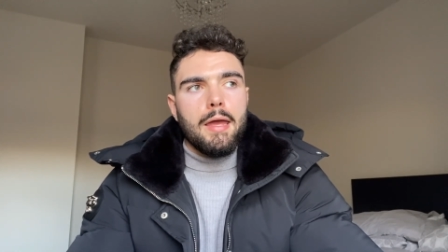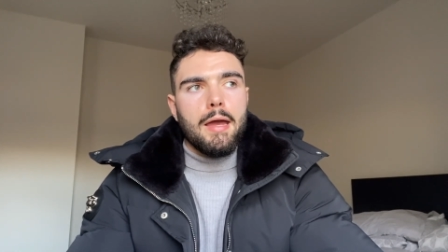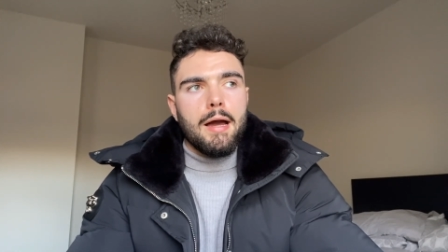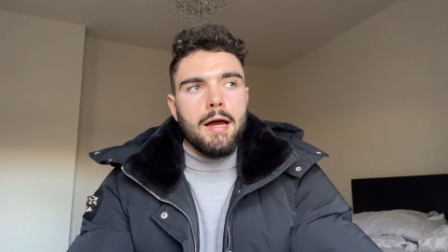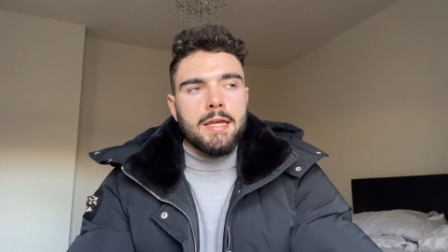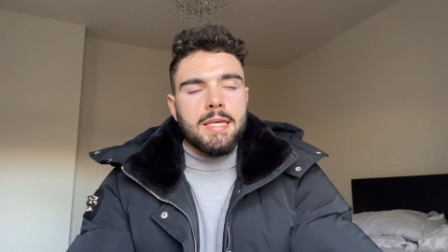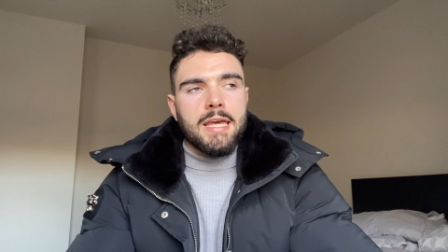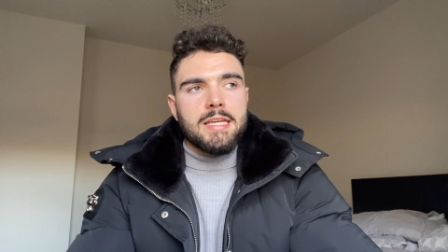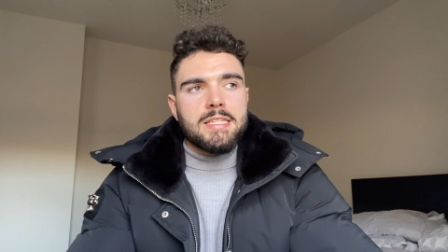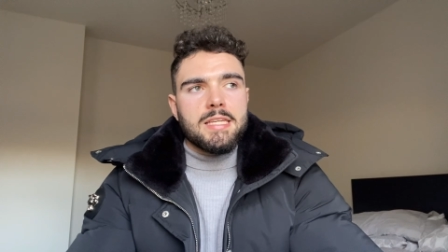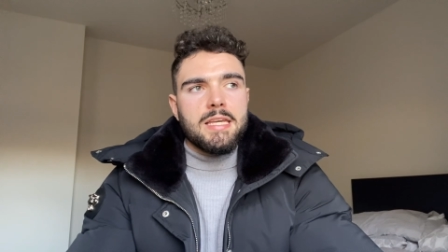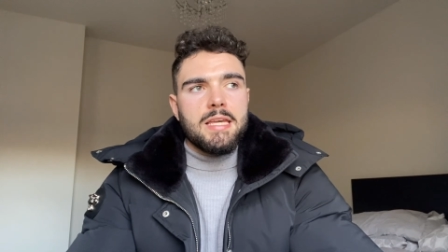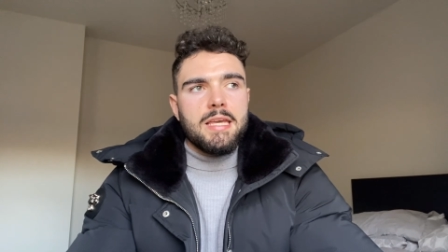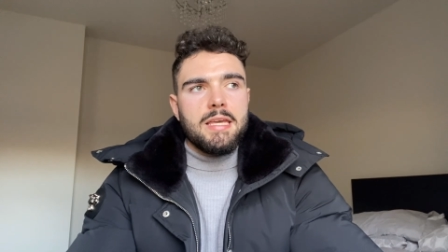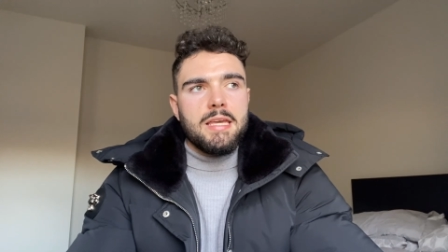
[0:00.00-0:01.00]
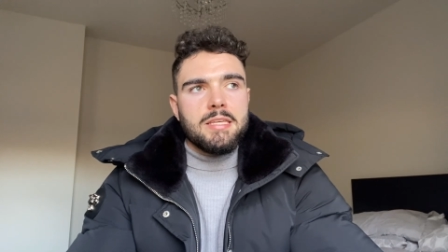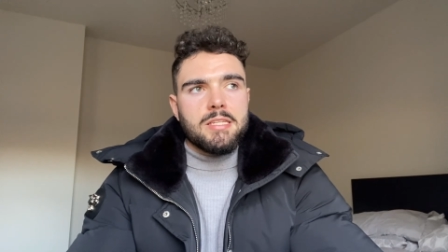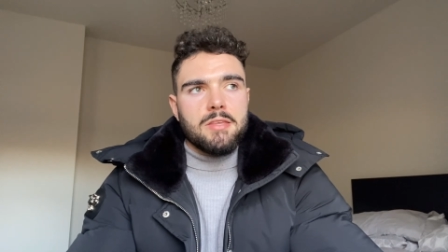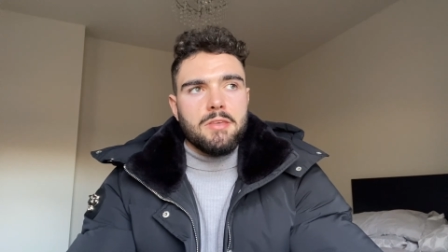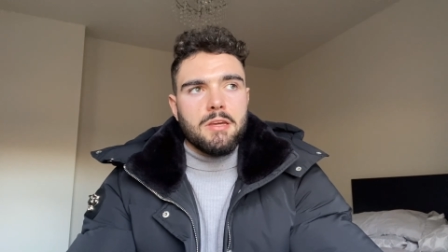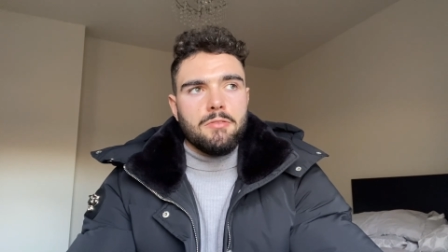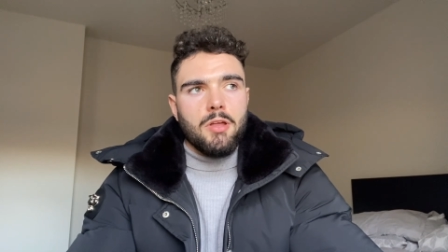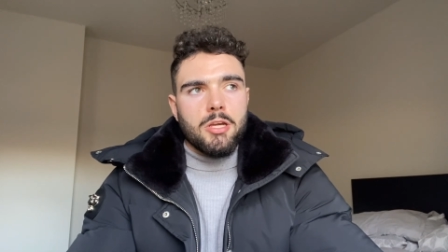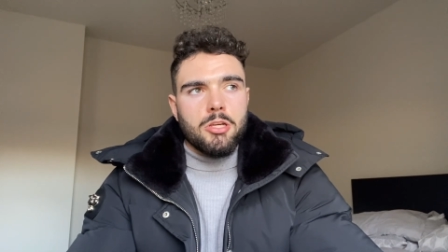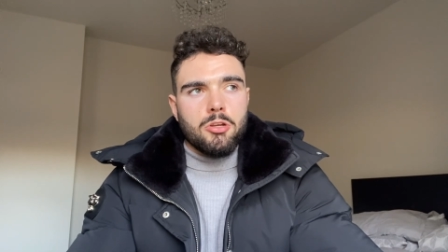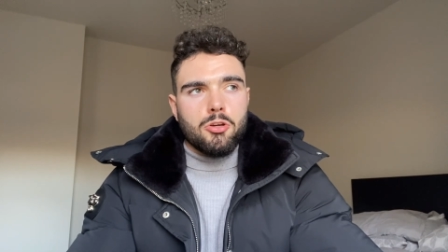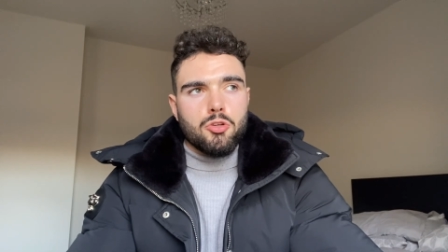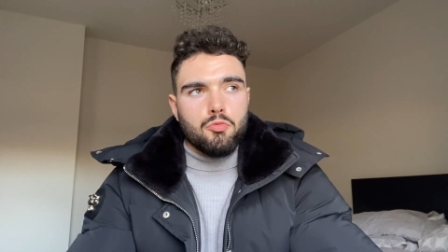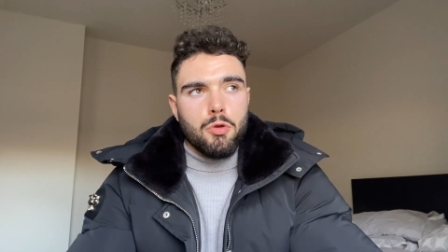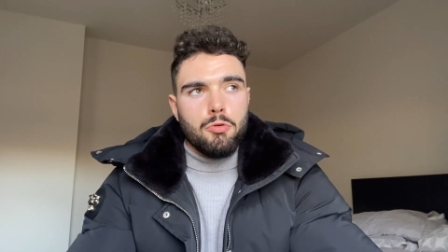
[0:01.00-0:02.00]
I guess it's a thing like, you know,
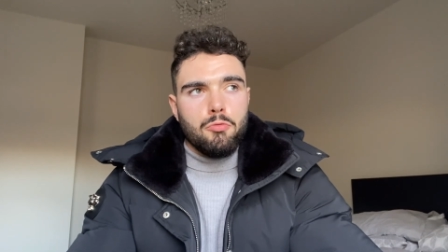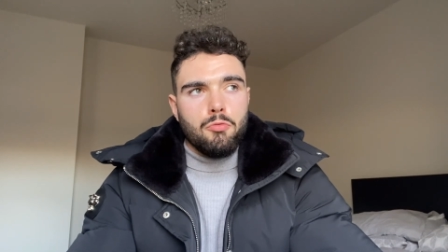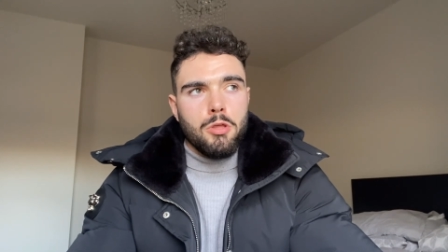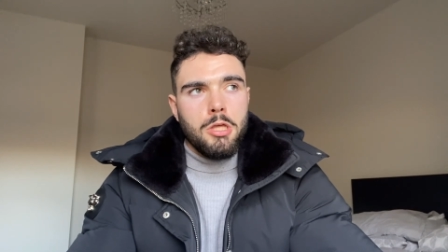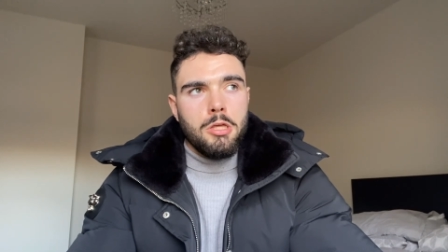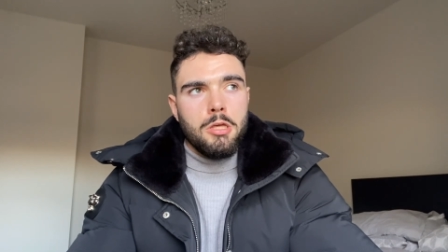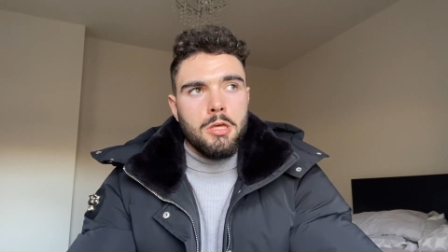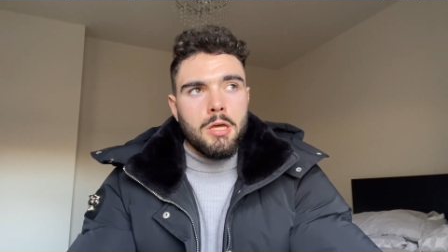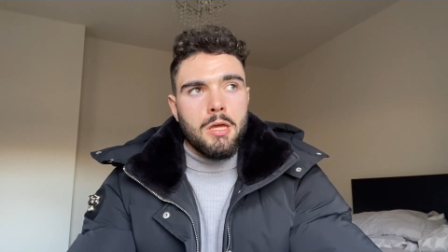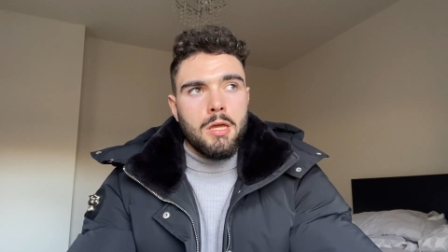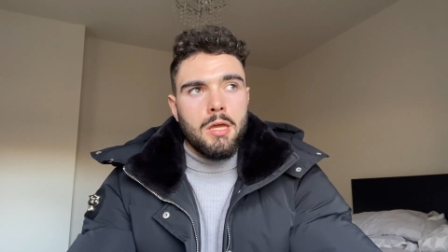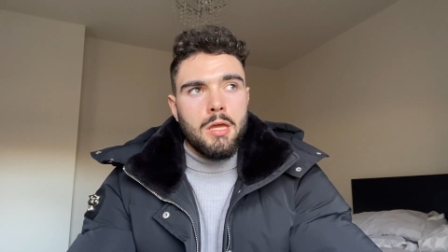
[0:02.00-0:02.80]
because we, we,